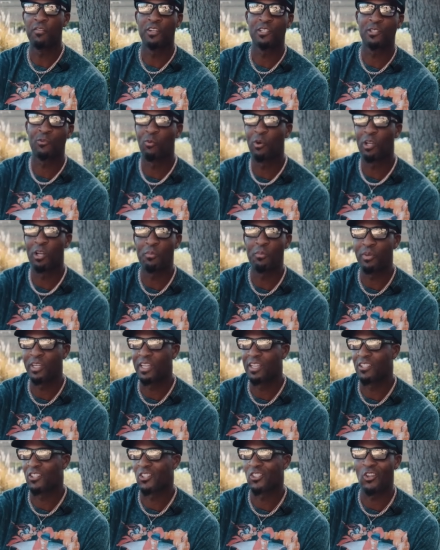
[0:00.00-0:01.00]
of us want to
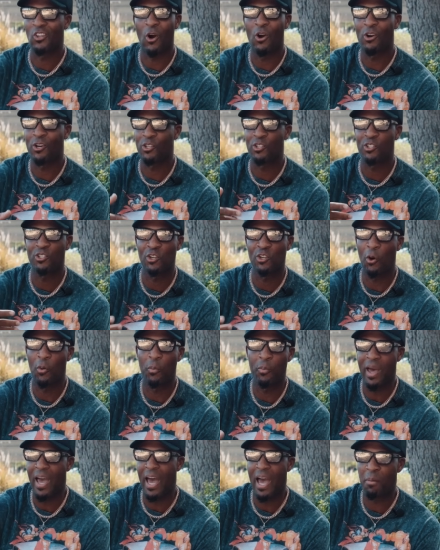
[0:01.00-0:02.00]
be starters so
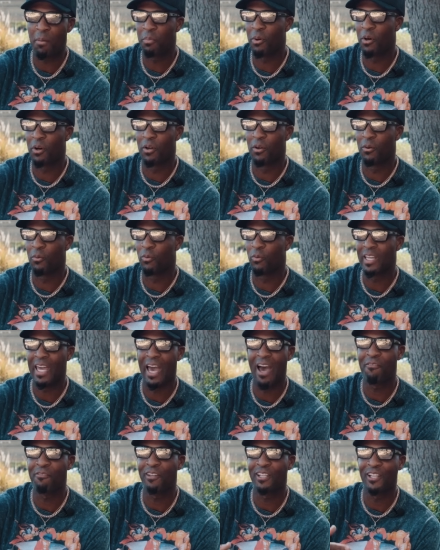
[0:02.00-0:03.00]
bad, but we
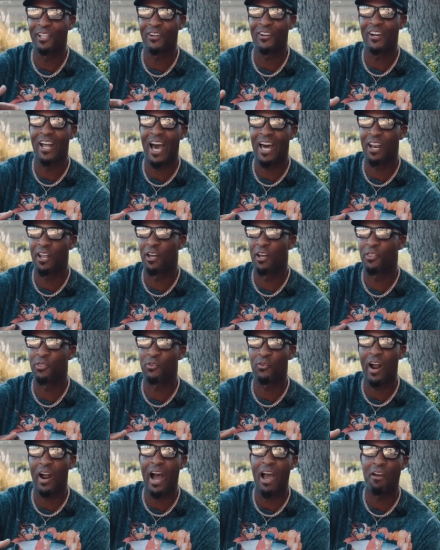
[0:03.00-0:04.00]
haven't learned how to
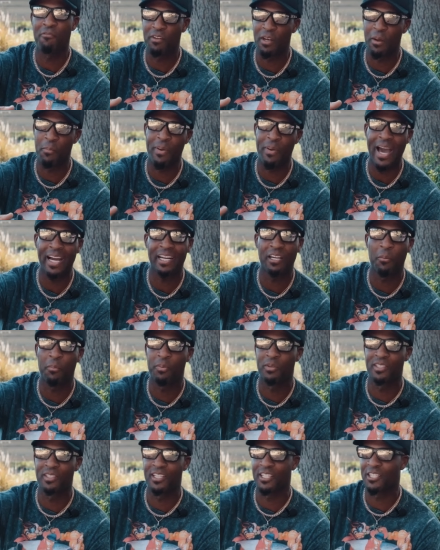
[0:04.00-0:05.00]
thrive in a backup
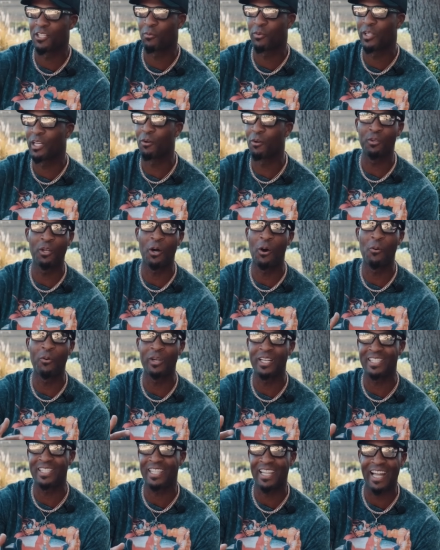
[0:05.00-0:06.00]
position. We don't know
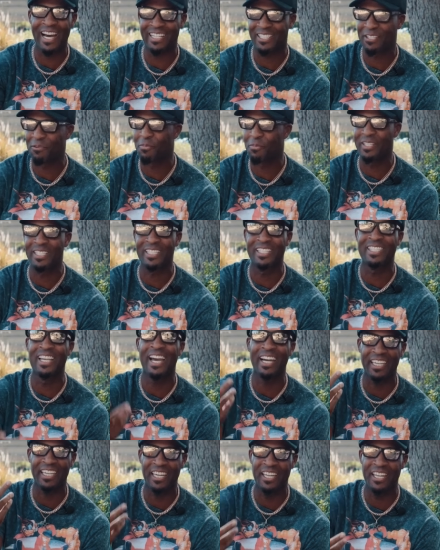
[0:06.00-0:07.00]
what it's like to be
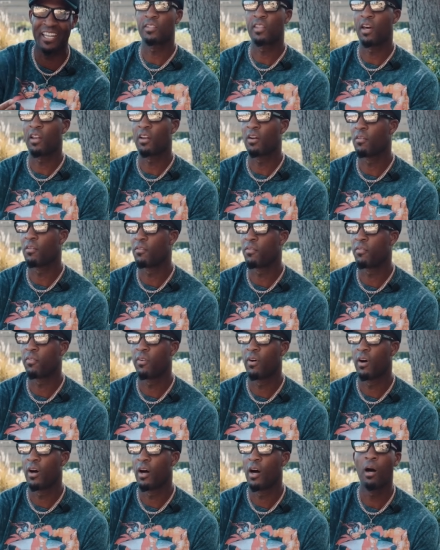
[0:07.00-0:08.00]
second. Instead of
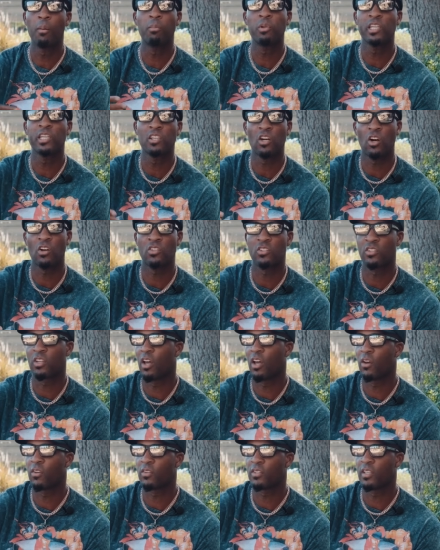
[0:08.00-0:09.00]
humbling
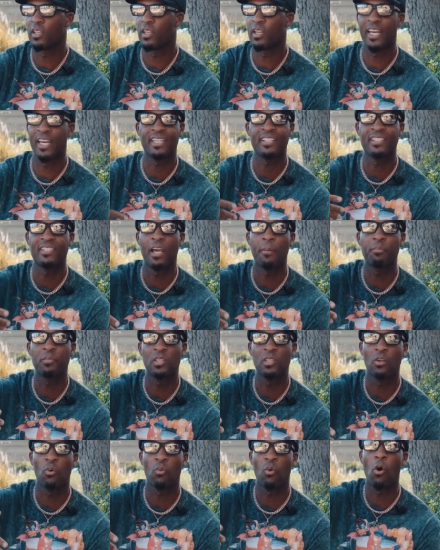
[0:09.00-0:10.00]
ourselves and
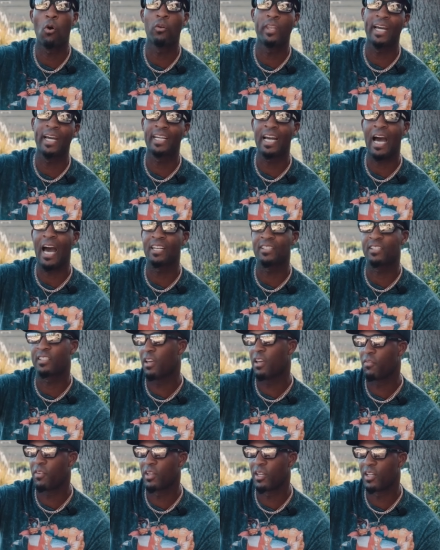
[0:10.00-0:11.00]
accepting the role that God has
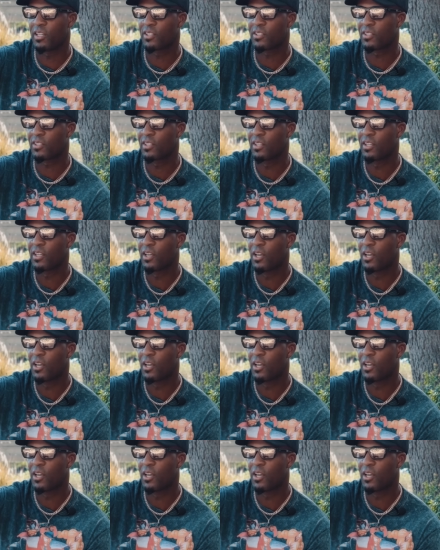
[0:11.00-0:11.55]
given us,